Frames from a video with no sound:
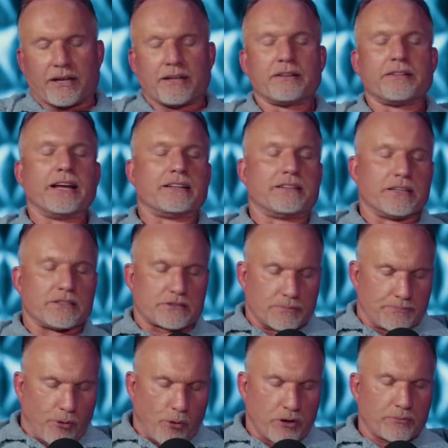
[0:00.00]
that
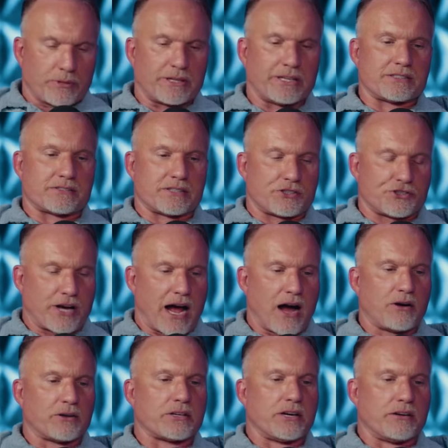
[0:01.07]
disappointment is the
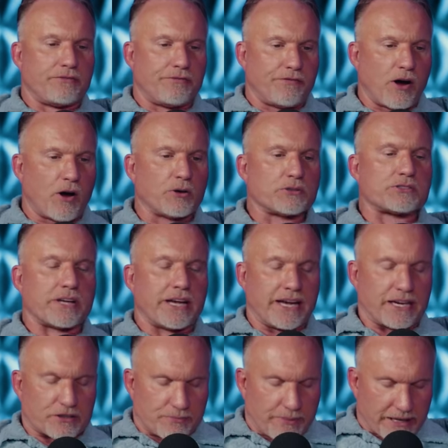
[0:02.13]
child of false
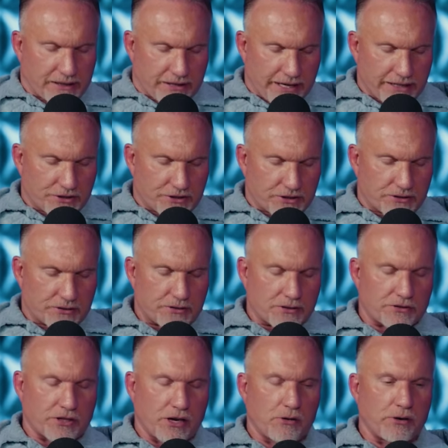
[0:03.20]
expectations.
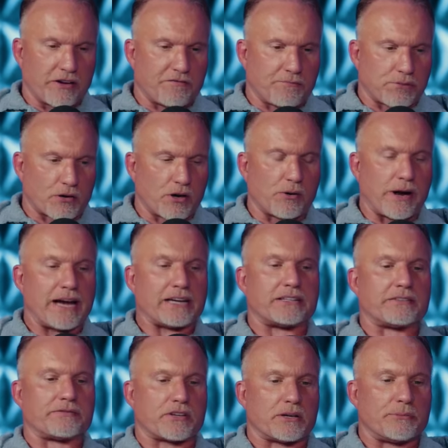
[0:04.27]
So if
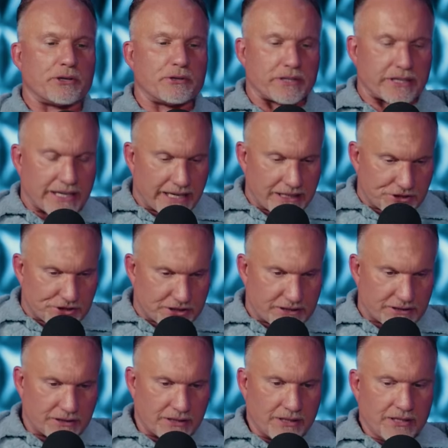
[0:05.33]
proactive
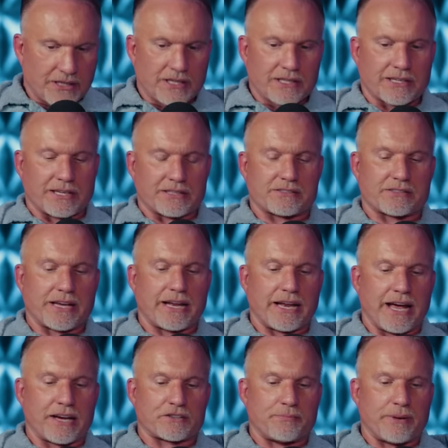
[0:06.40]
communication can set
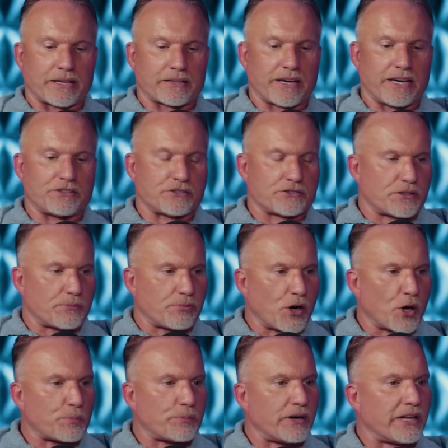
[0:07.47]
expectations
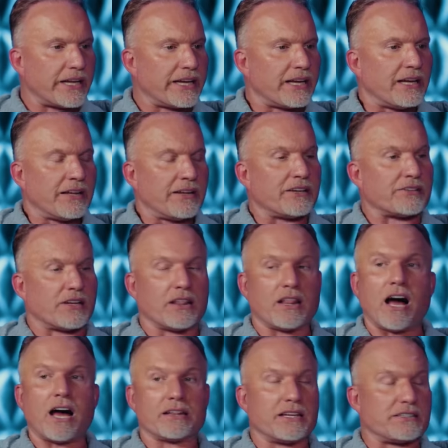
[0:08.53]
appropriately, there's a
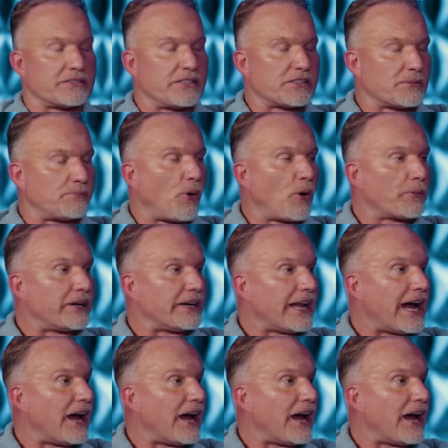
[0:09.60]
lot less disappointment in It